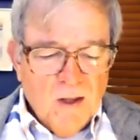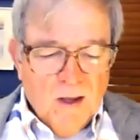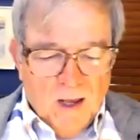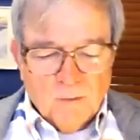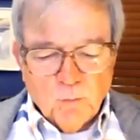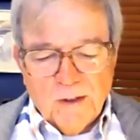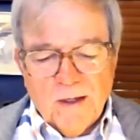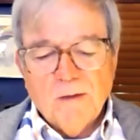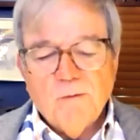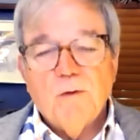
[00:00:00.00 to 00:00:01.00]
and
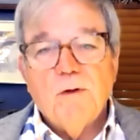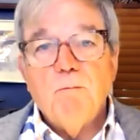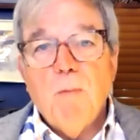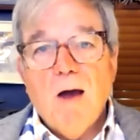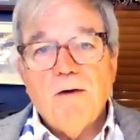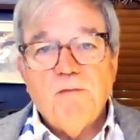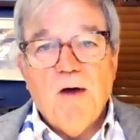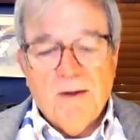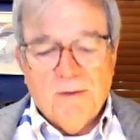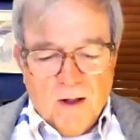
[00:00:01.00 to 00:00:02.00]
re-entered a
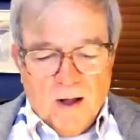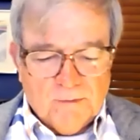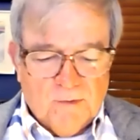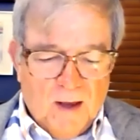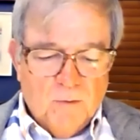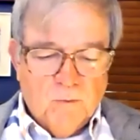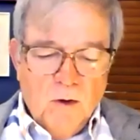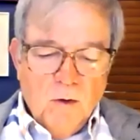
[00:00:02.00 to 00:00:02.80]
modified lockdown,